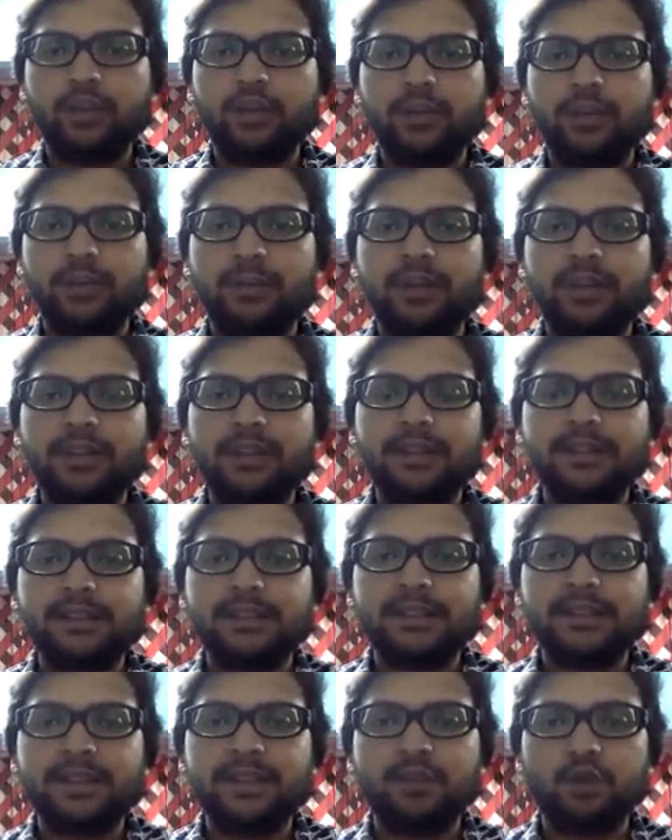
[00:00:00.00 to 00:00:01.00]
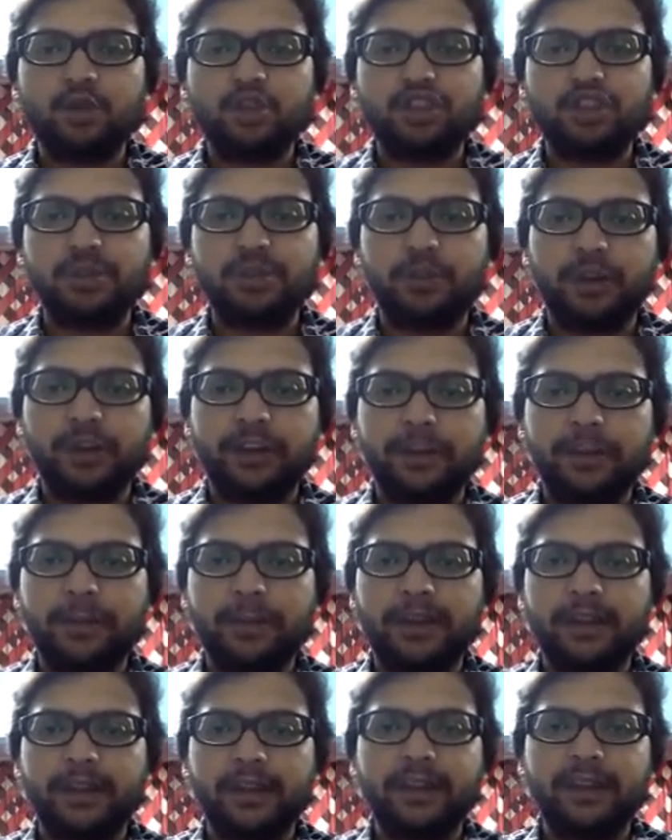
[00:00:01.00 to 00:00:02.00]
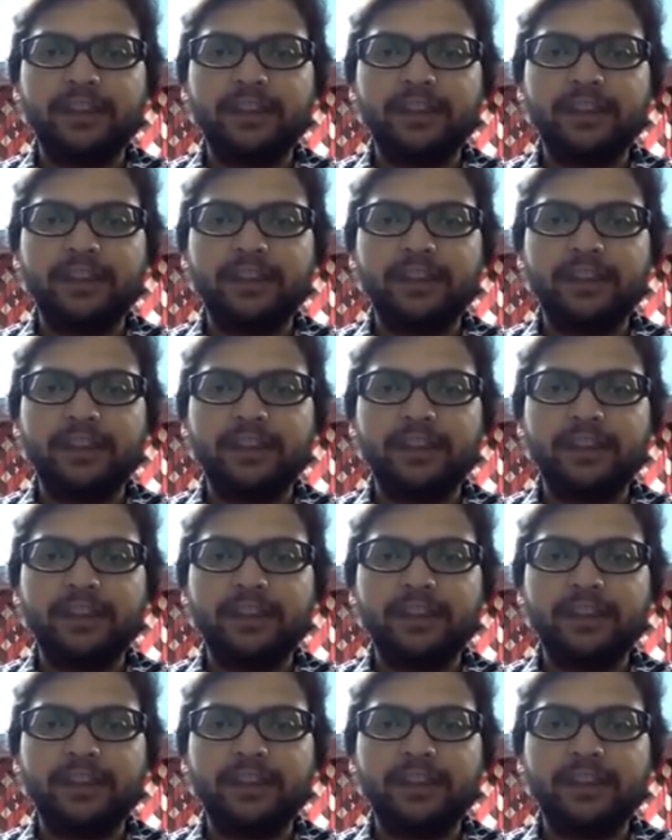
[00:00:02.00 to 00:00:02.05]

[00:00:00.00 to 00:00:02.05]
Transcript: Remember, this is the most important part.